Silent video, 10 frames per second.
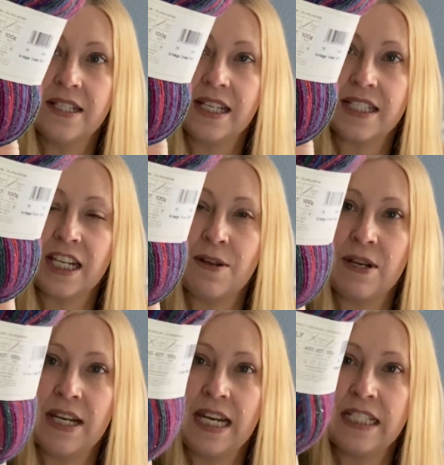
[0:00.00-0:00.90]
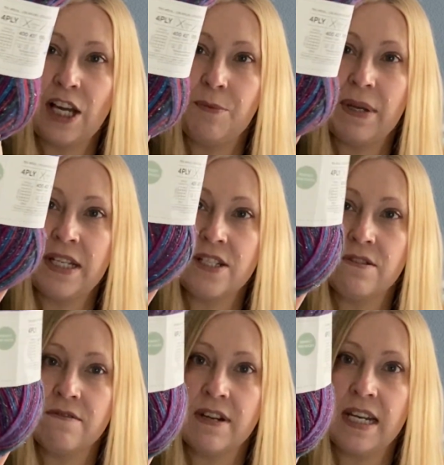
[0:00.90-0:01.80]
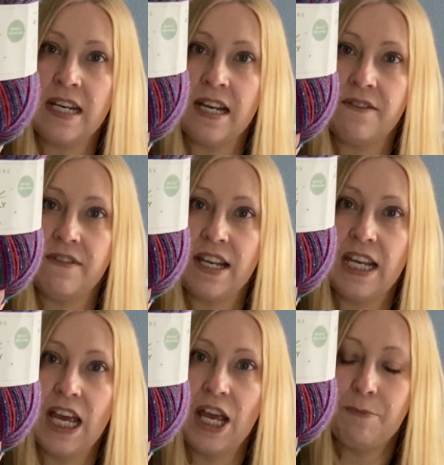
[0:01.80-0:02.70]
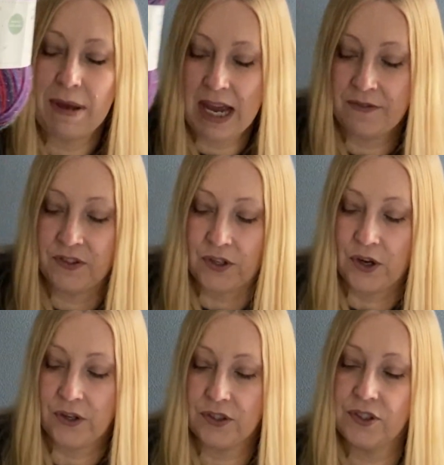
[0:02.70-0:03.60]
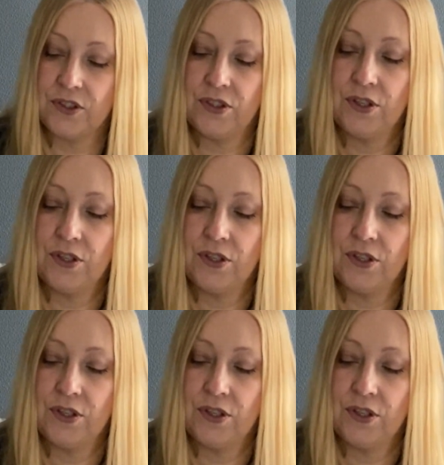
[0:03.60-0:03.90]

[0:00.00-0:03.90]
so that's going to knit up into a really lovely pair of socks.